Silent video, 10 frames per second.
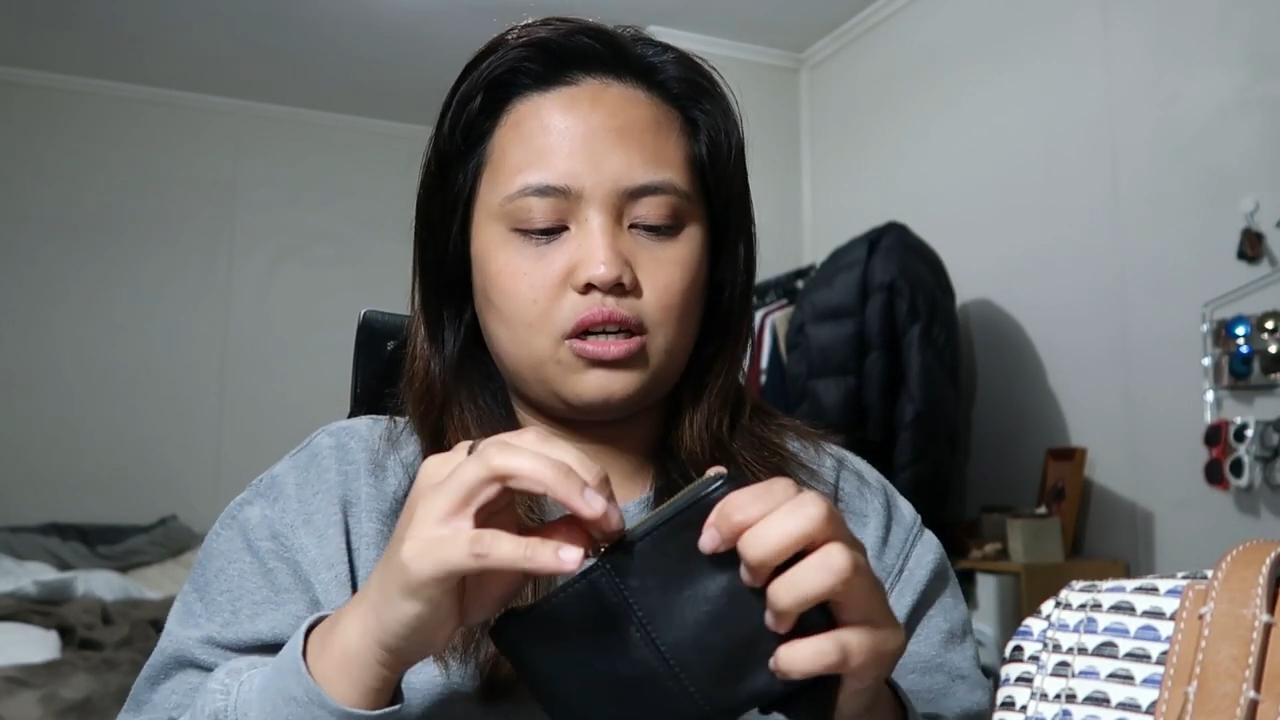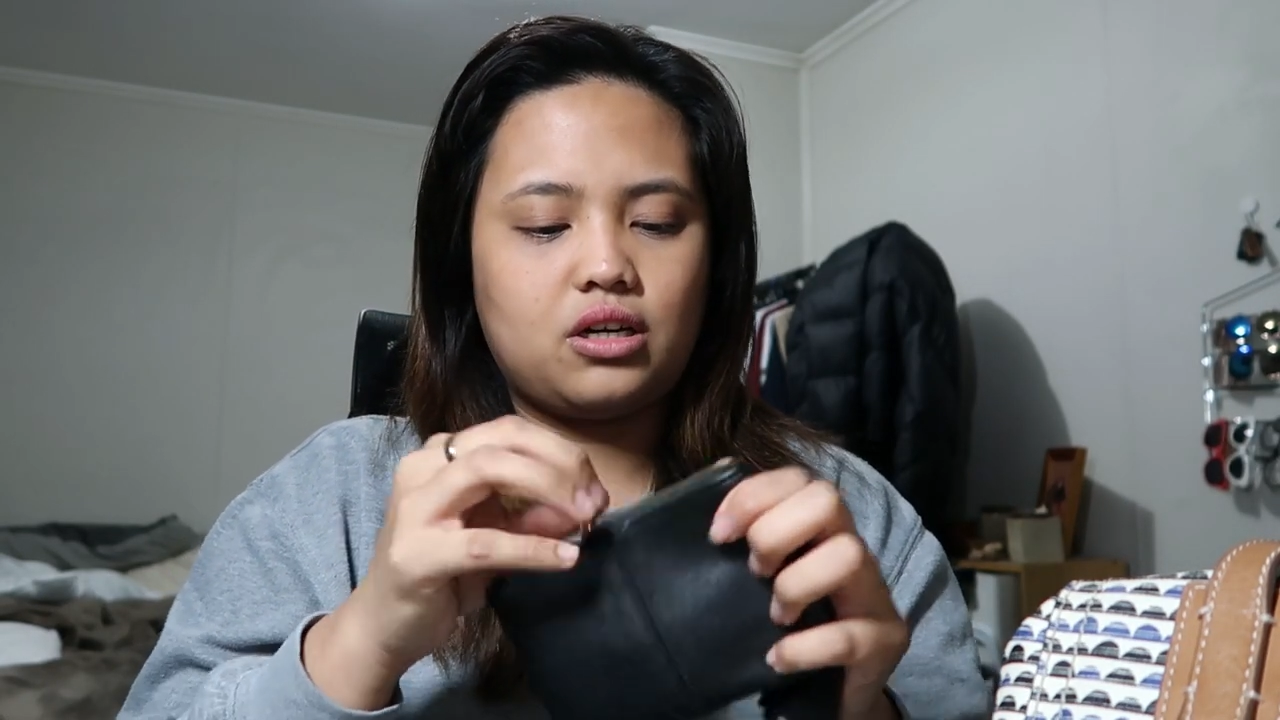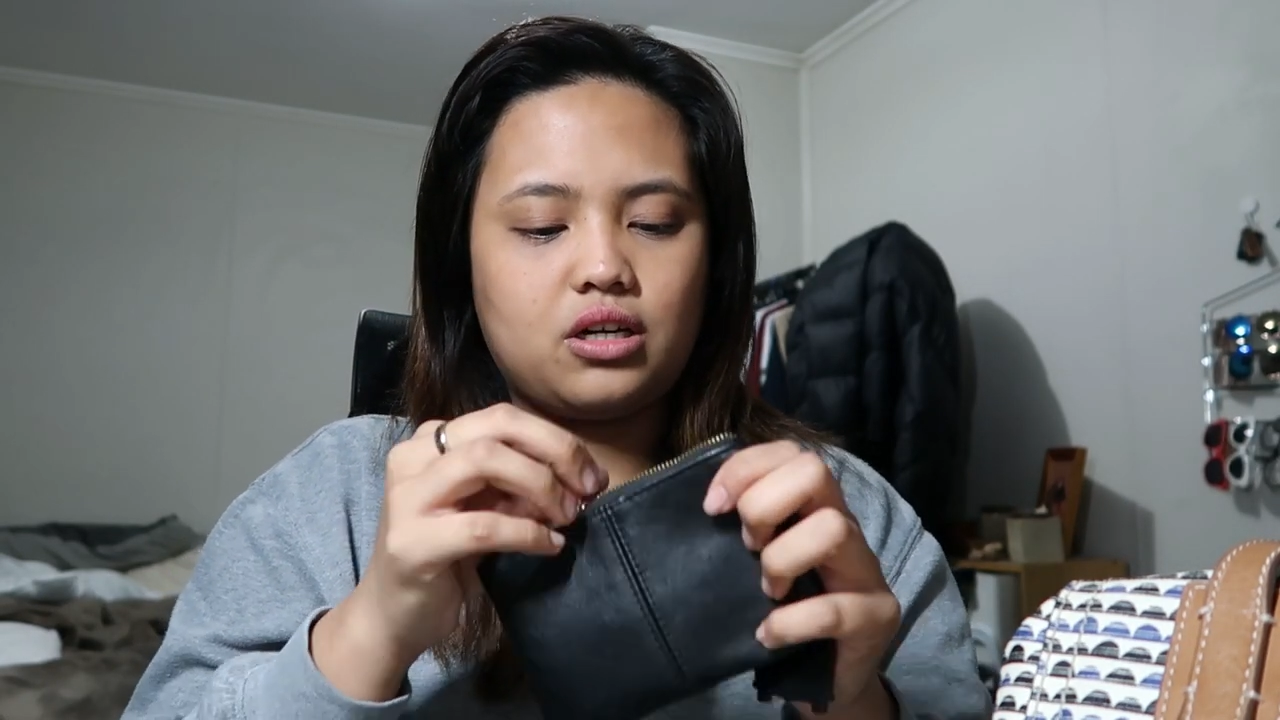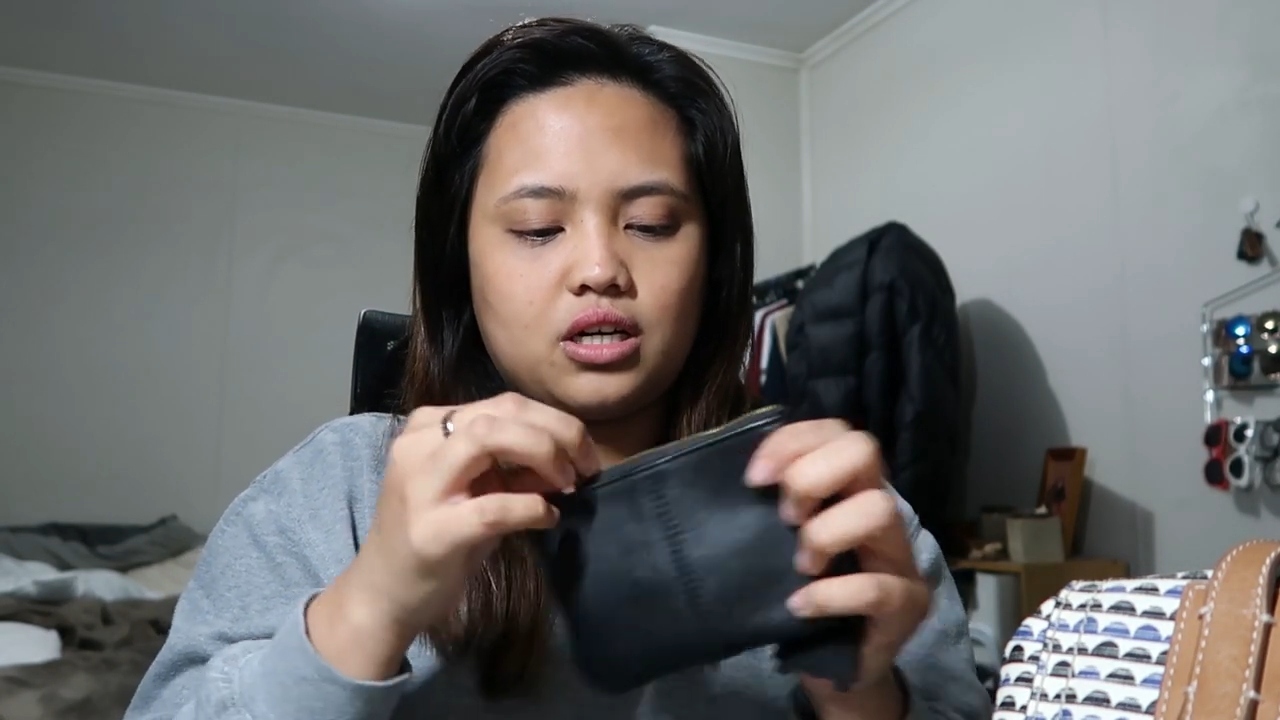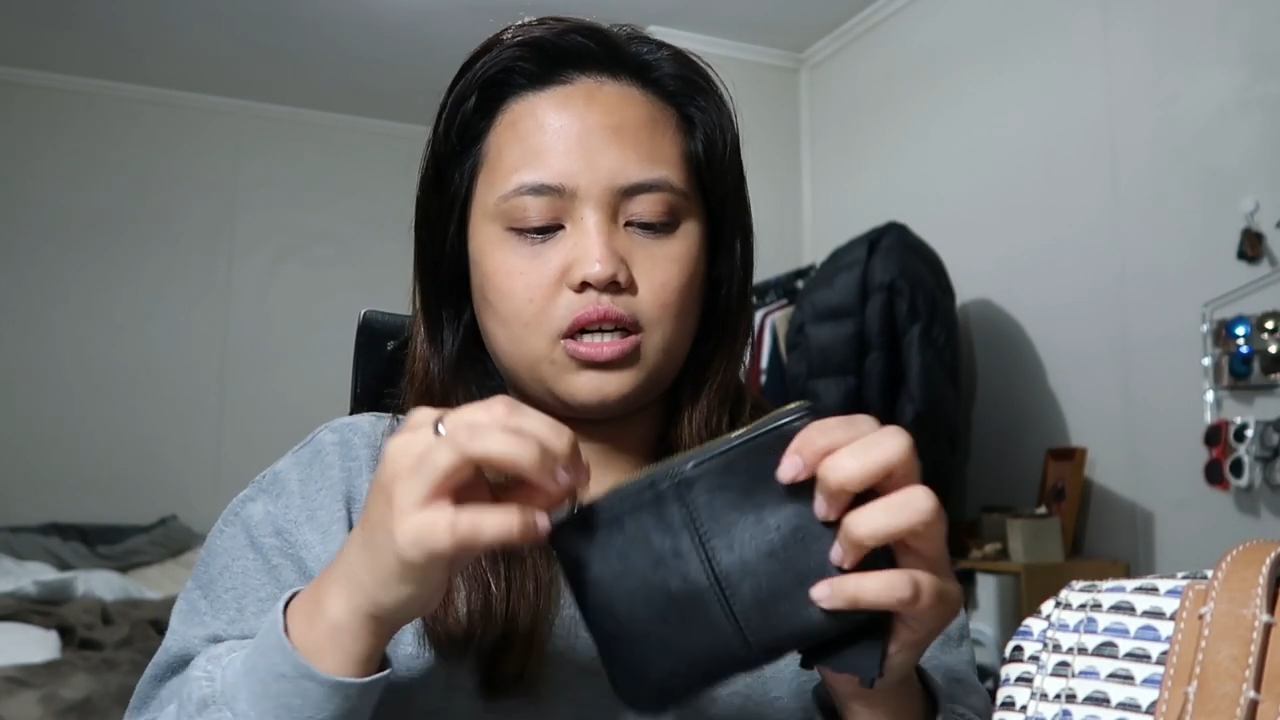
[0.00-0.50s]

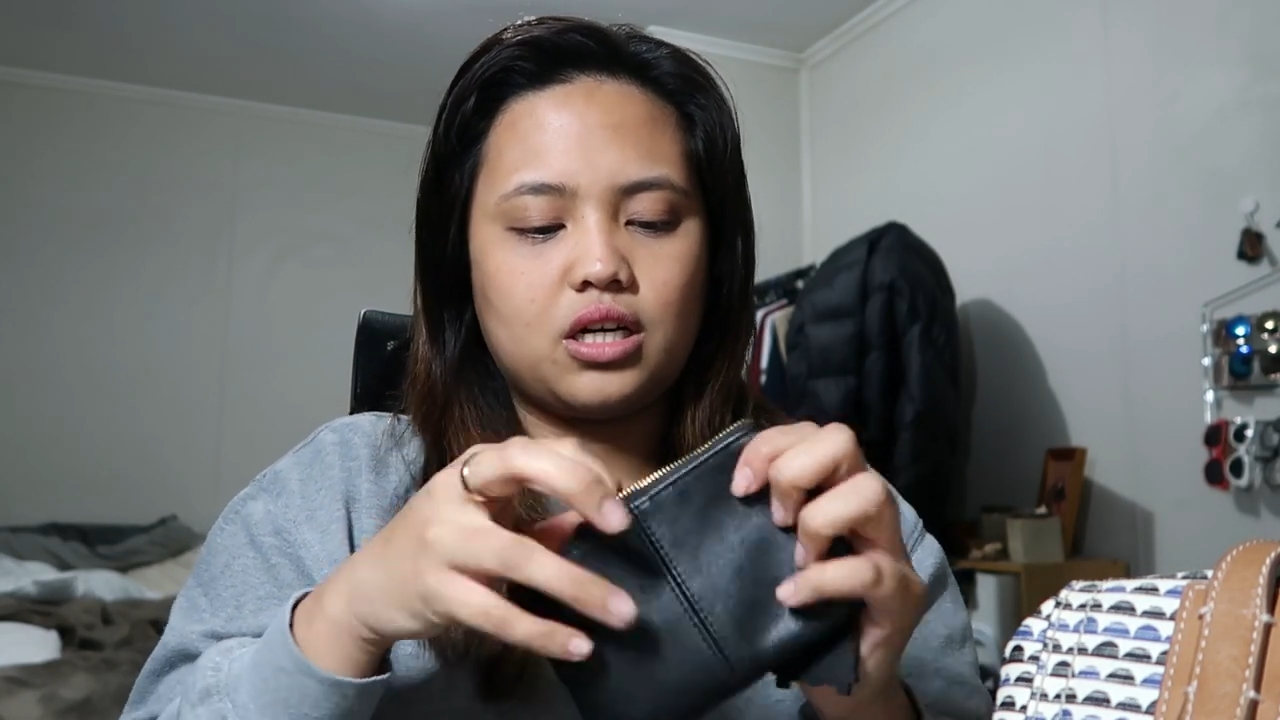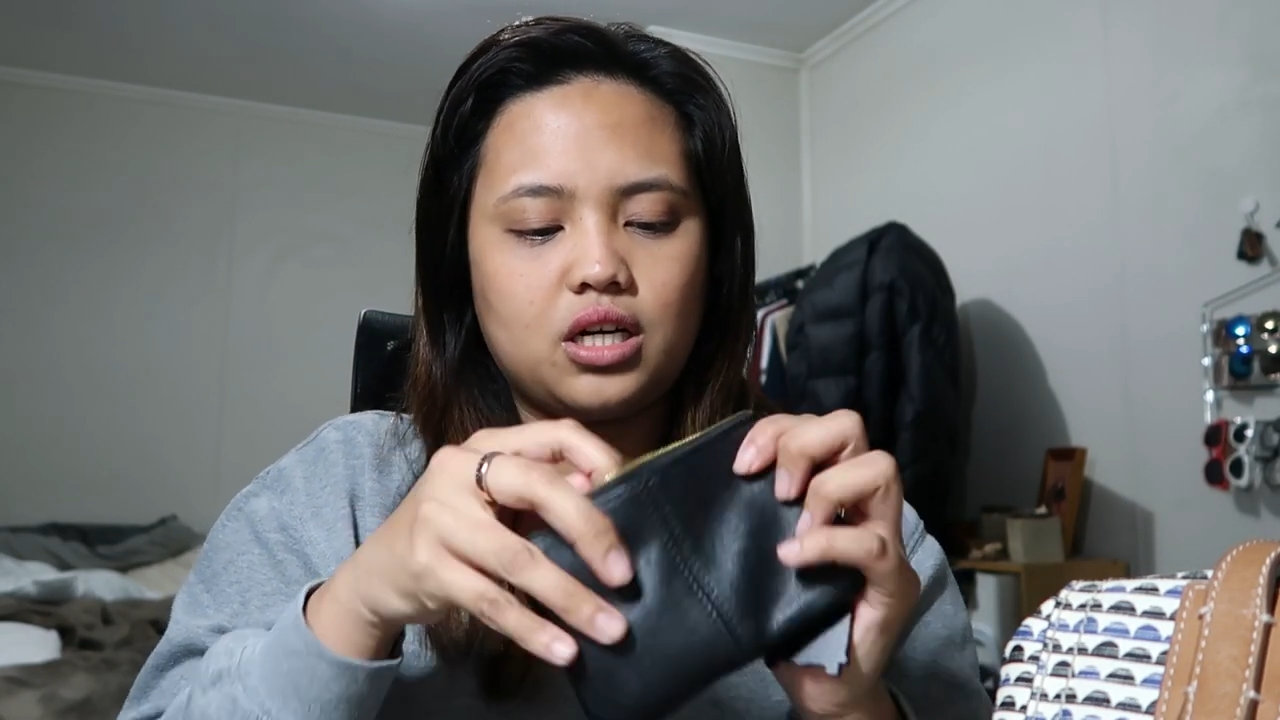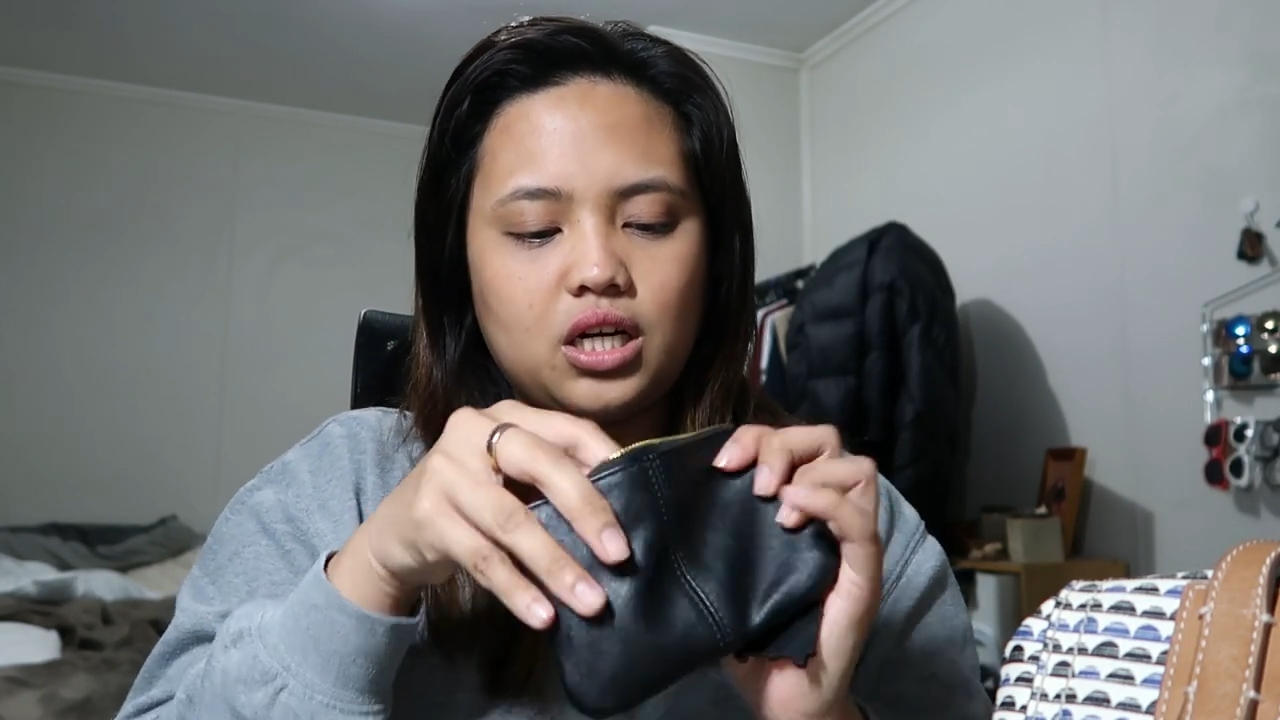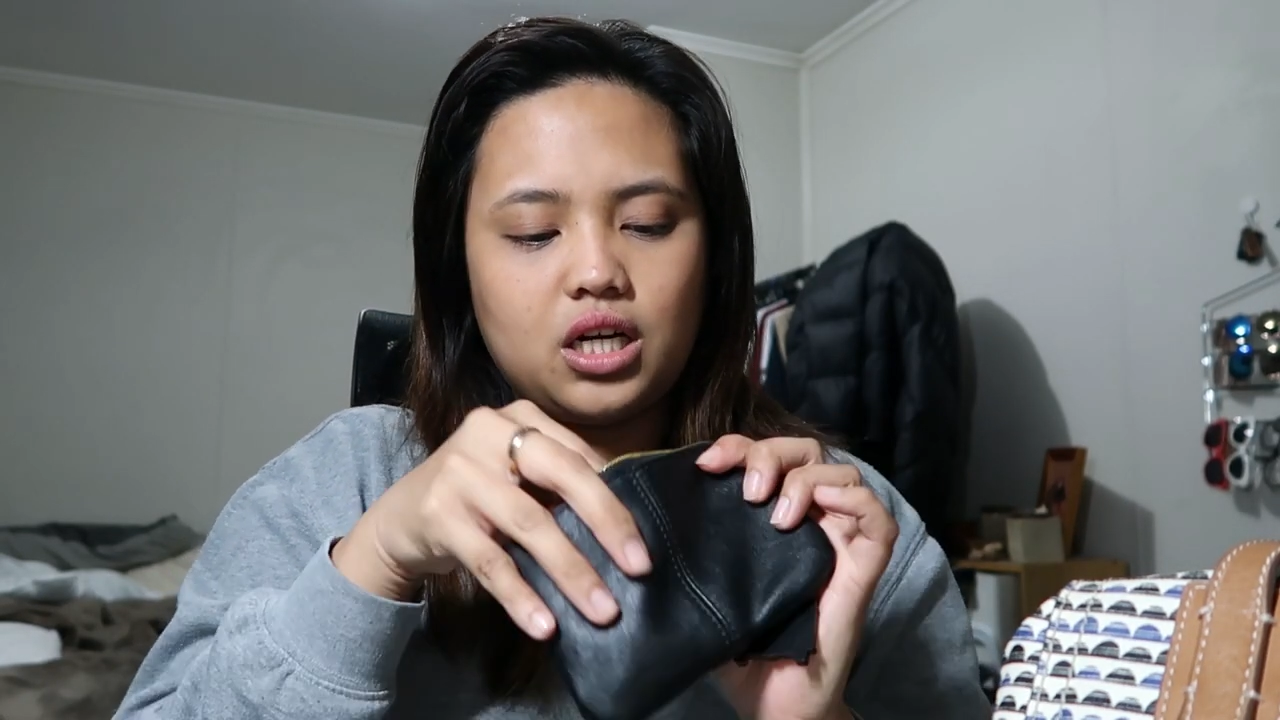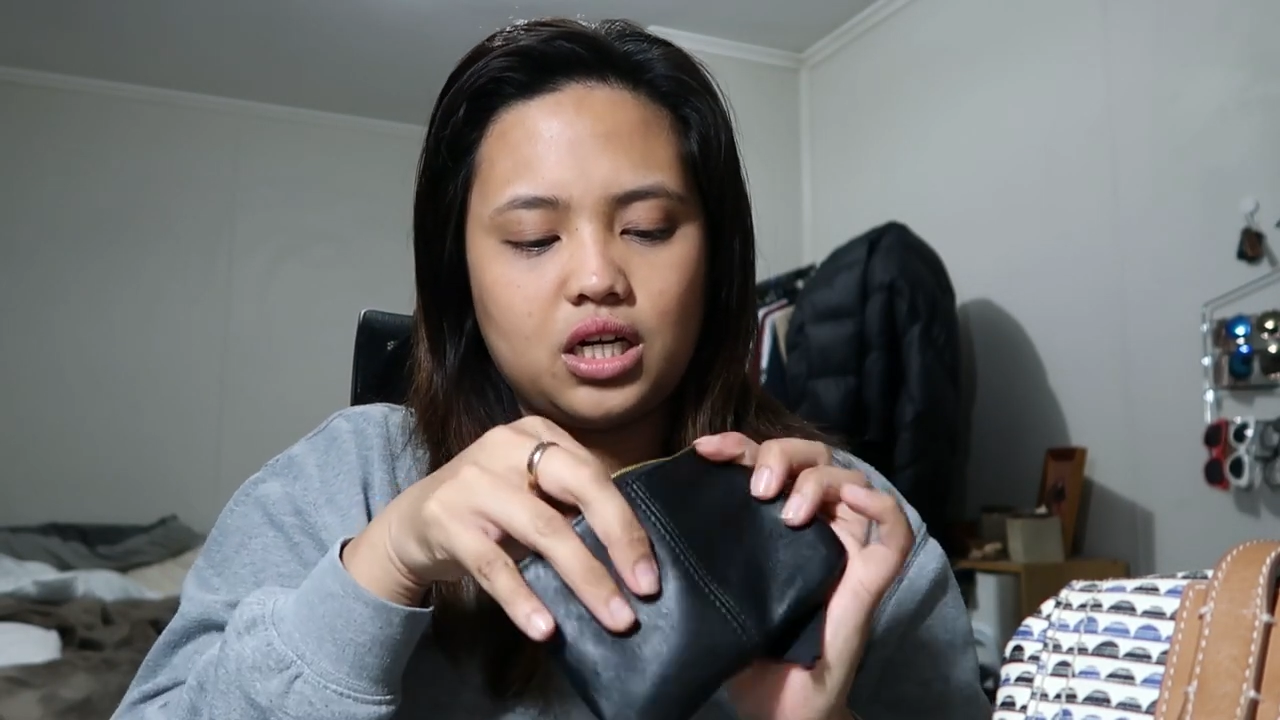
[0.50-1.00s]
are